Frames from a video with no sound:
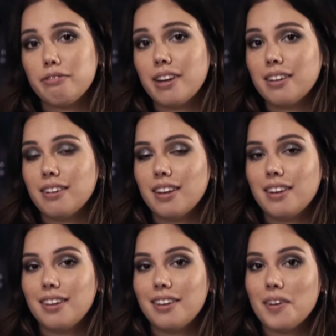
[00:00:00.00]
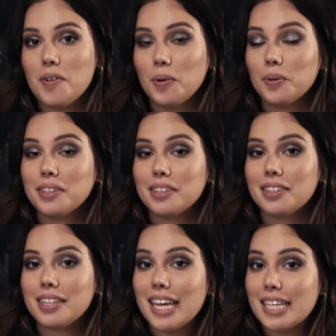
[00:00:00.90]
find any old
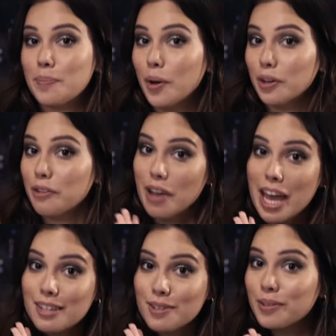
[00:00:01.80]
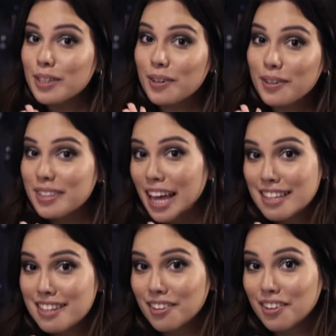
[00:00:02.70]
nice bottle of XO in your
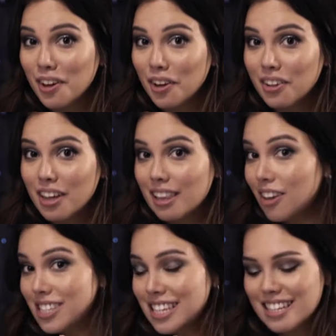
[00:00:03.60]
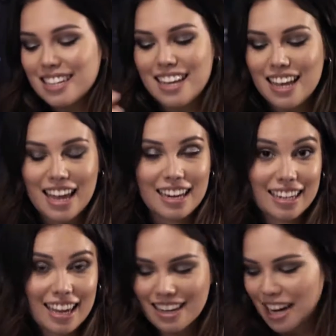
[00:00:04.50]
dad's alcohol closet and
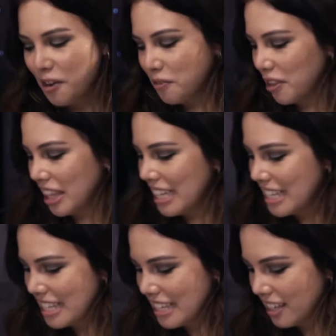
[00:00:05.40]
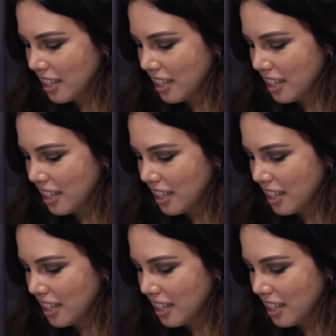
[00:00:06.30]
get it out for this.